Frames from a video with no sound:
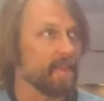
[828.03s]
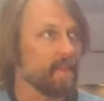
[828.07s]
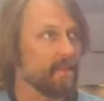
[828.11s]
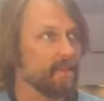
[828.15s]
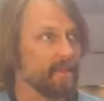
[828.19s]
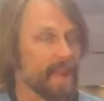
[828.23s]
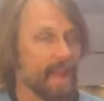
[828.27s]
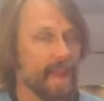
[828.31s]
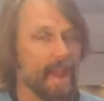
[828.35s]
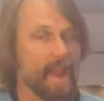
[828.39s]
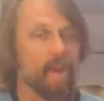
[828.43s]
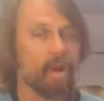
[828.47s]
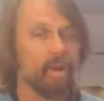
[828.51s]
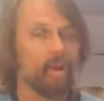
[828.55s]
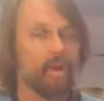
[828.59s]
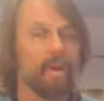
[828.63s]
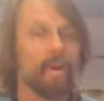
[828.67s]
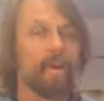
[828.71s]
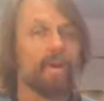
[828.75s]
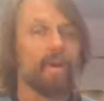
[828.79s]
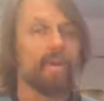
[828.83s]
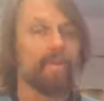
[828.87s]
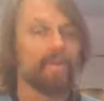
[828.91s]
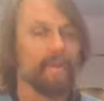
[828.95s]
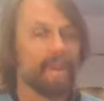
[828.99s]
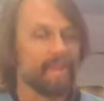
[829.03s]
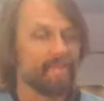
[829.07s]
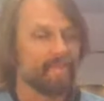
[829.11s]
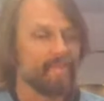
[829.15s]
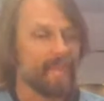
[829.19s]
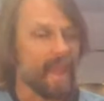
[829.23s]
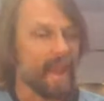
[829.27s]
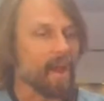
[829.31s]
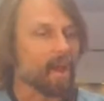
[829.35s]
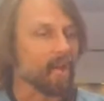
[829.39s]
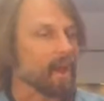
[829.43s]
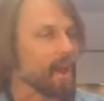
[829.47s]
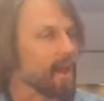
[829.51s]
they've
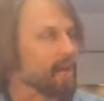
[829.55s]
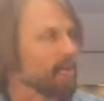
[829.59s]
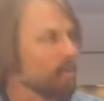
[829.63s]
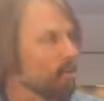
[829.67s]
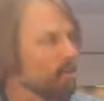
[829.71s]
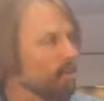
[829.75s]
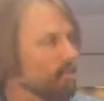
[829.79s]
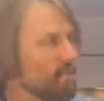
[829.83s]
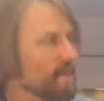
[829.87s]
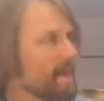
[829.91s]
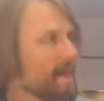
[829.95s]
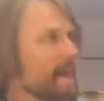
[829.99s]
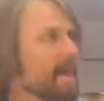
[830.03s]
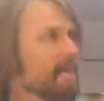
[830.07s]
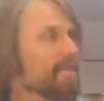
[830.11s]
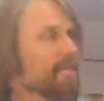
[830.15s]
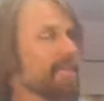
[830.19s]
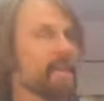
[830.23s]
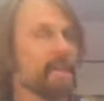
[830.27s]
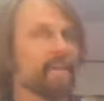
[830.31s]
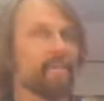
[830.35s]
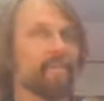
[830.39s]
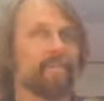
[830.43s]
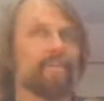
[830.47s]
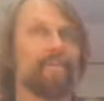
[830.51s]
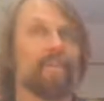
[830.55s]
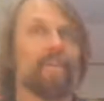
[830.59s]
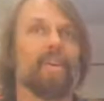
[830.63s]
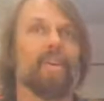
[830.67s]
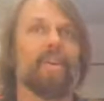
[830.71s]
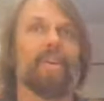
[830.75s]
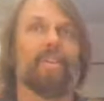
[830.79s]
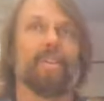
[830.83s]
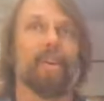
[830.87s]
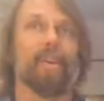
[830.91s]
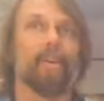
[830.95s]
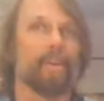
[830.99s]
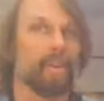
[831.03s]
now gotten over that.
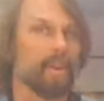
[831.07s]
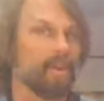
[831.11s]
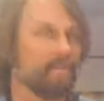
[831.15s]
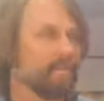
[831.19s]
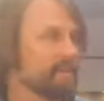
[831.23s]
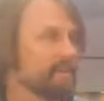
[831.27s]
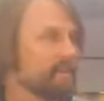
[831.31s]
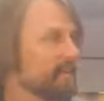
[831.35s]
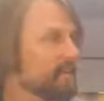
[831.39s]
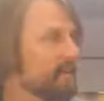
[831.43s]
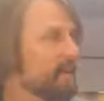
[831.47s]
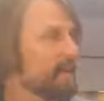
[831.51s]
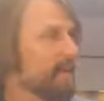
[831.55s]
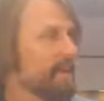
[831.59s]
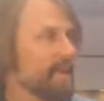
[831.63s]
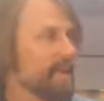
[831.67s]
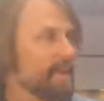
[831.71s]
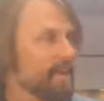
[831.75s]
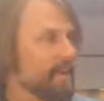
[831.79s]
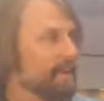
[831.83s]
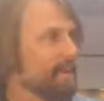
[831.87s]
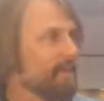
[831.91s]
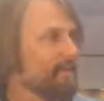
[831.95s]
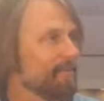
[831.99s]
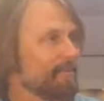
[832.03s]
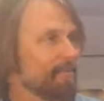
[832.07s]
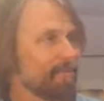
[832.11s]
They're living a